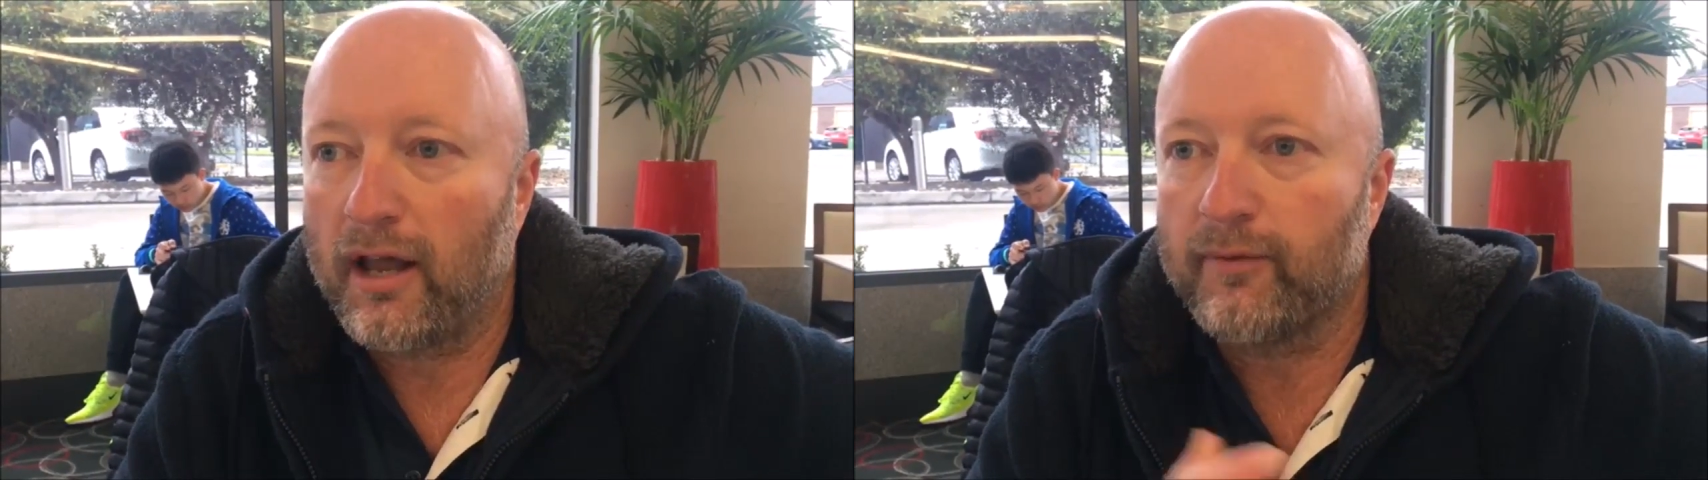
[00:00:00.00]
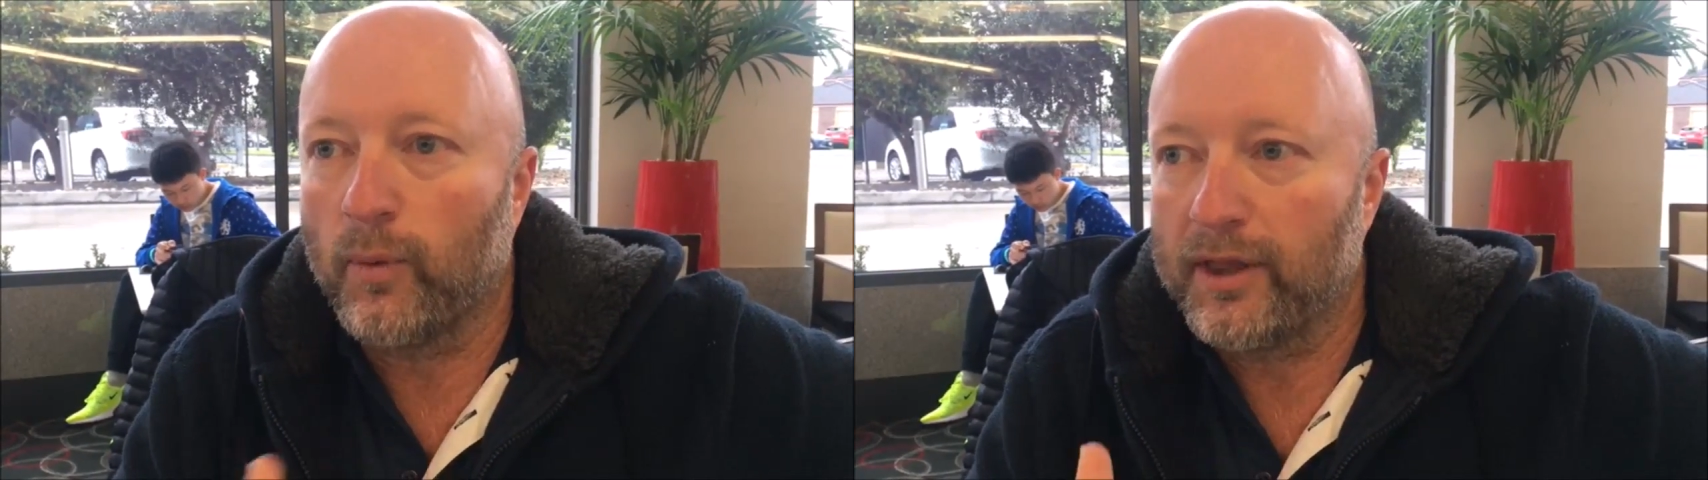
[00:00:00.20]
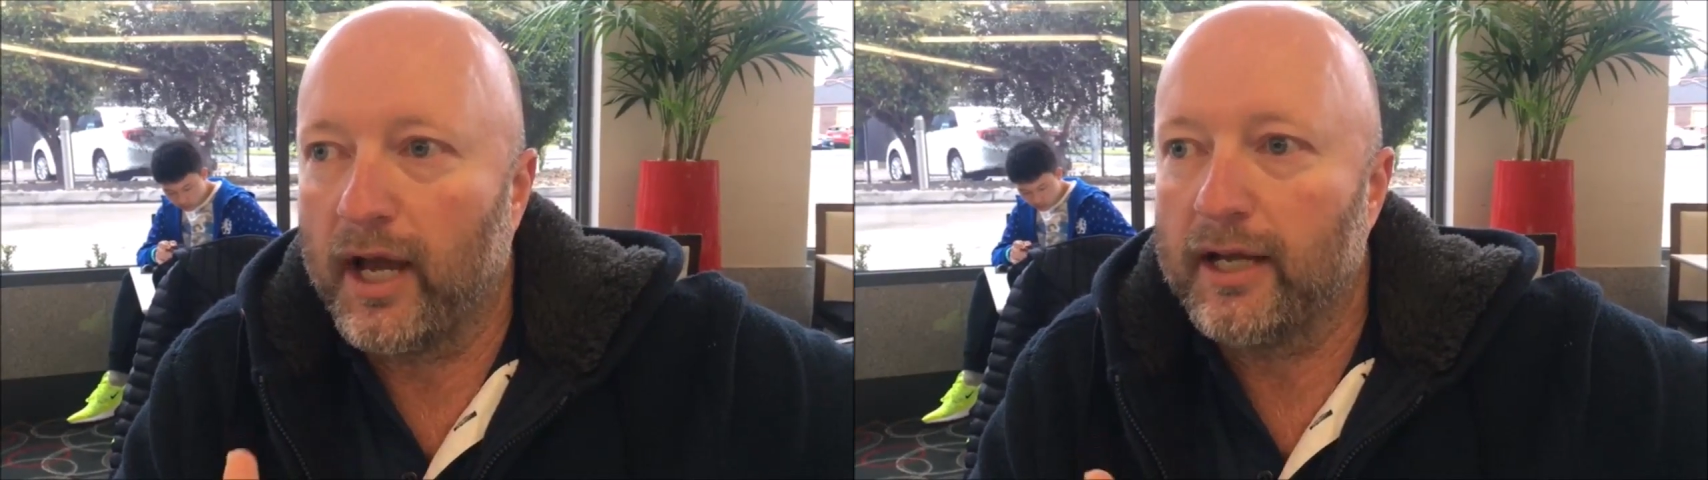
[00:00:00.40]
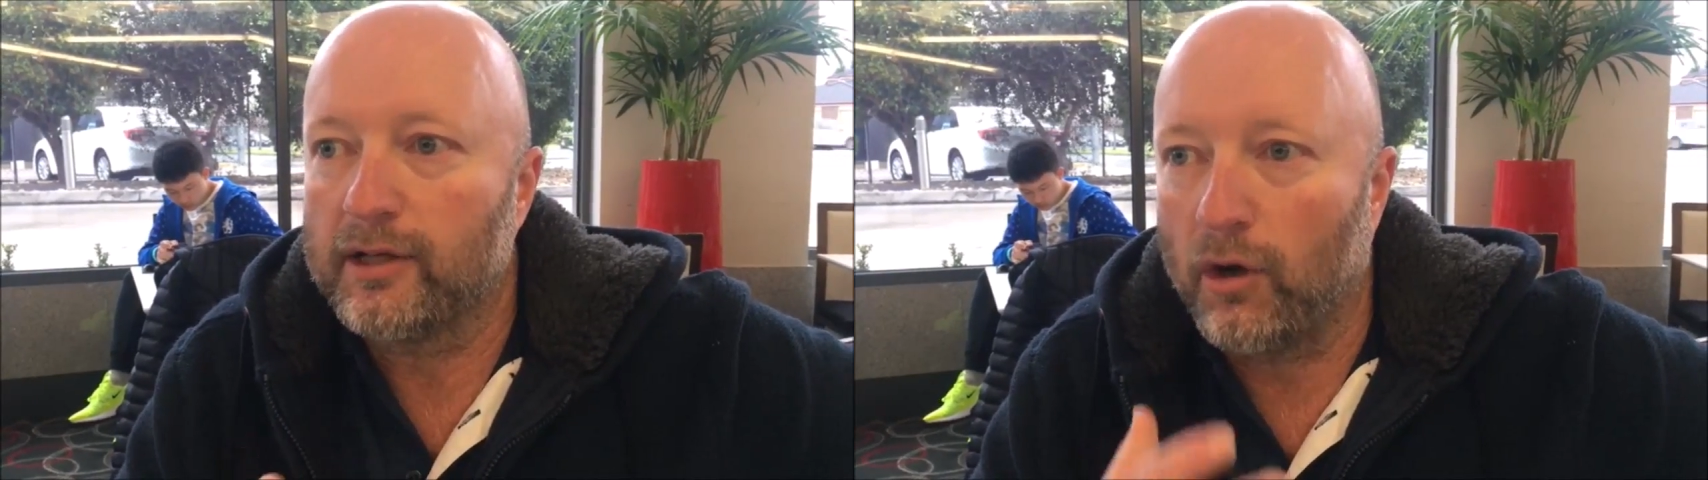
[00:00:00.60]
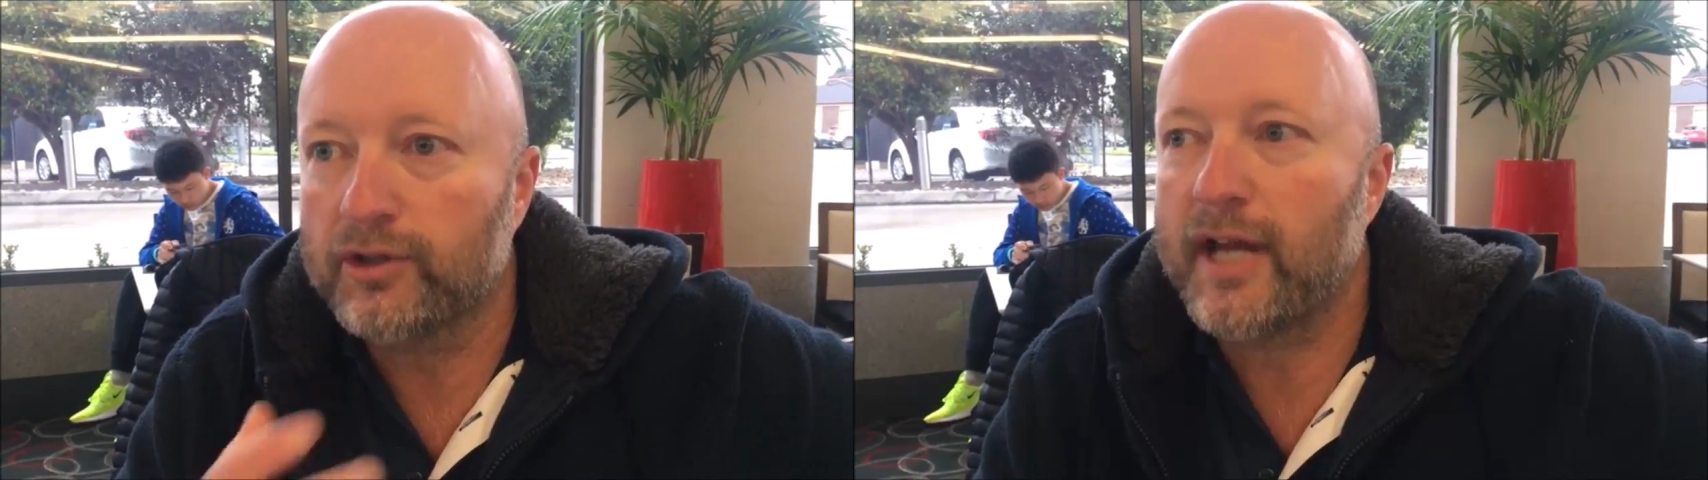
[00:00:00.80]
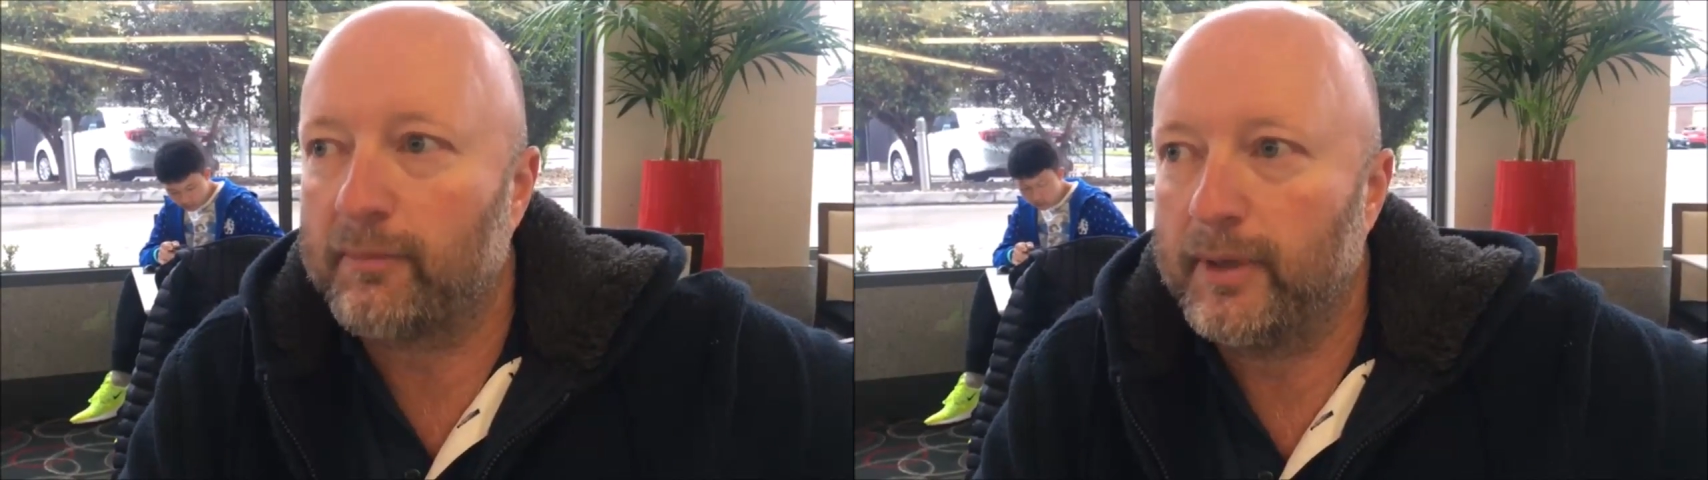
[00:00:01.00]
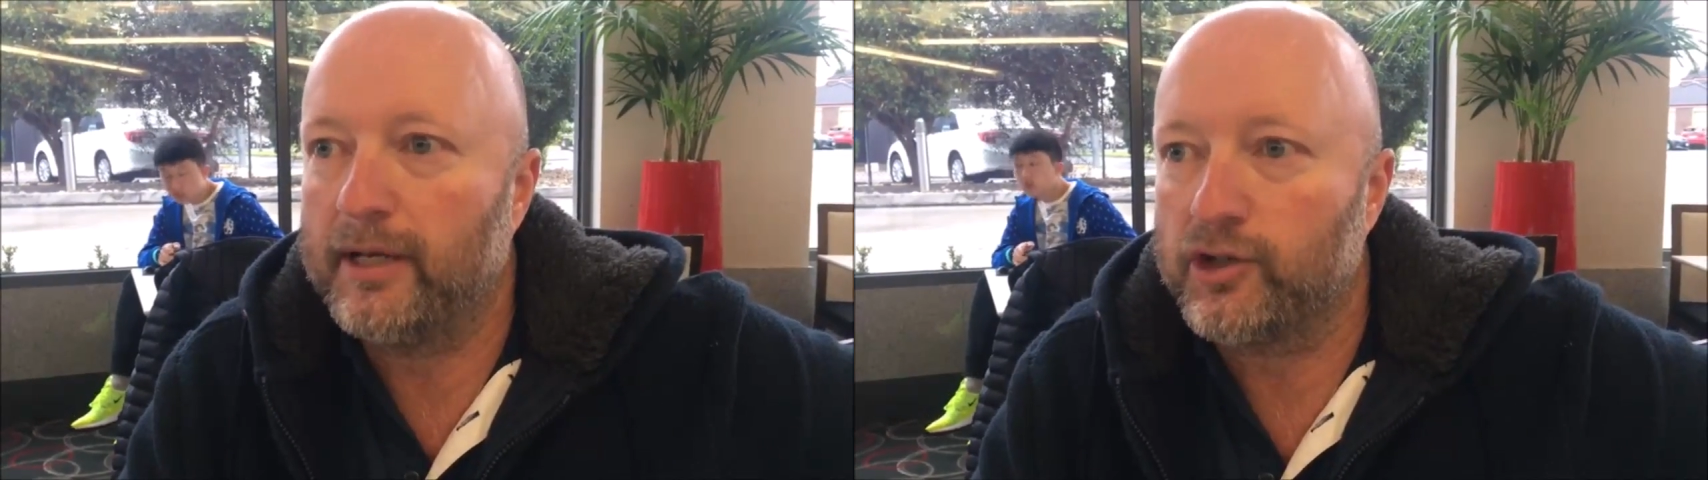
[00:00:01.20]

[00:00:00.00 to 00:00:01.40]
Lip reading: love it when they contact me,